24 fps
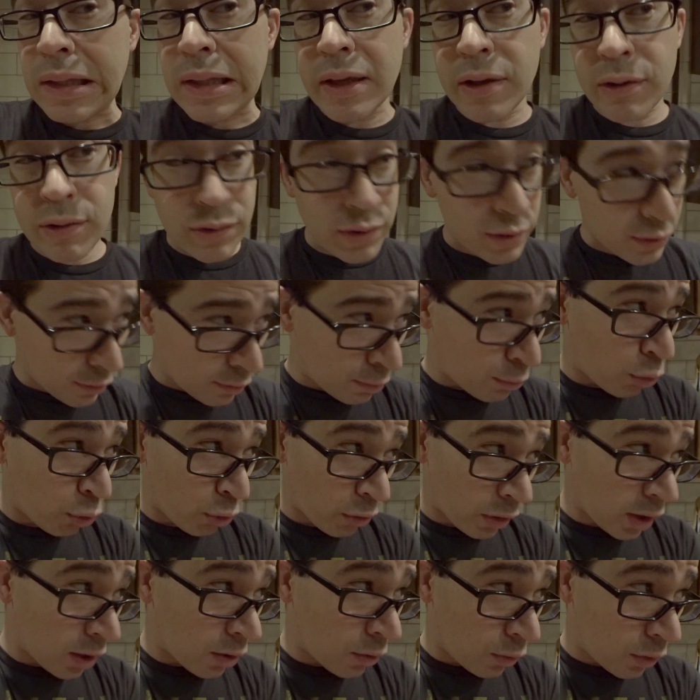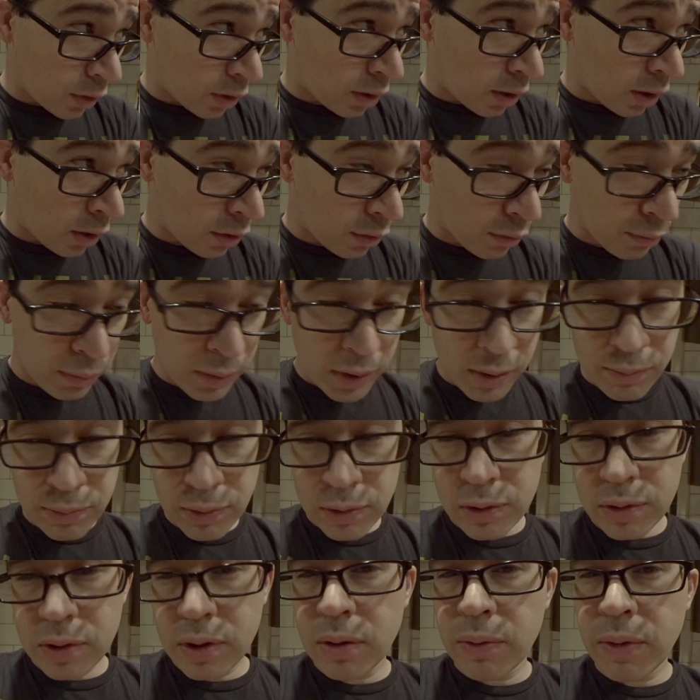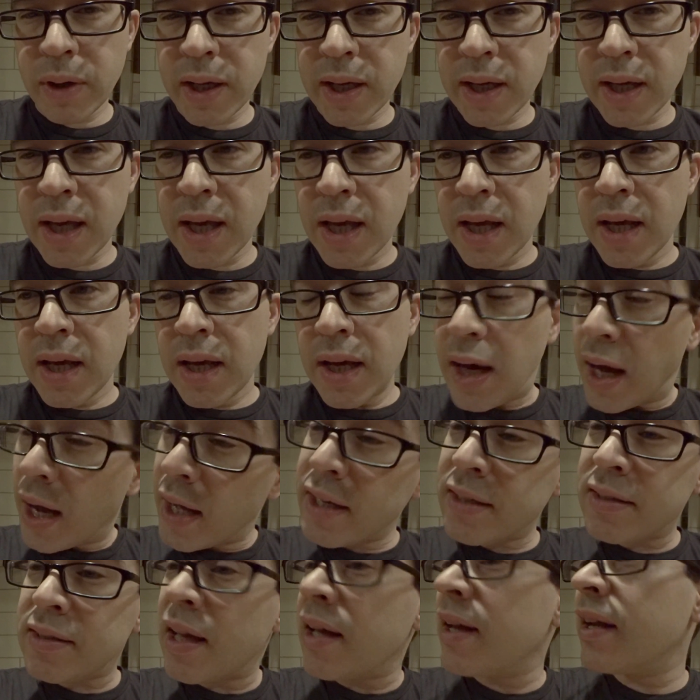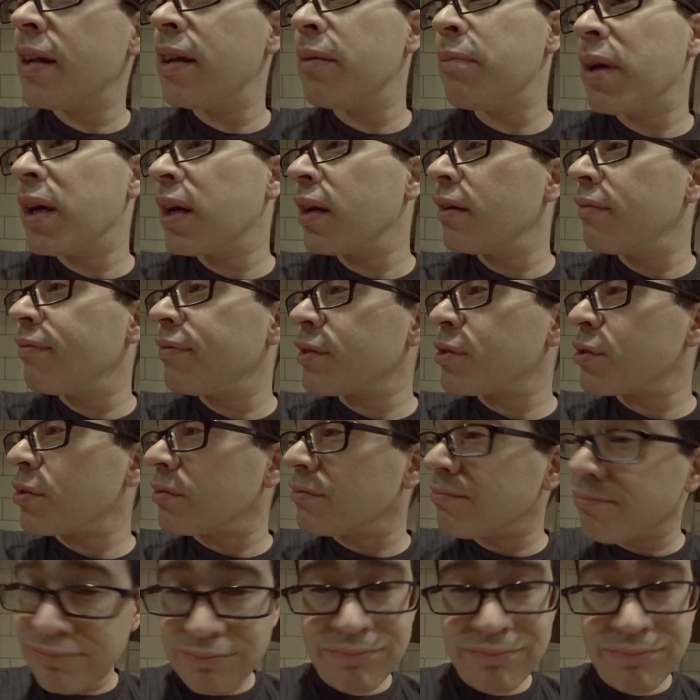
later this morning when other people are awake, I decided to make it official.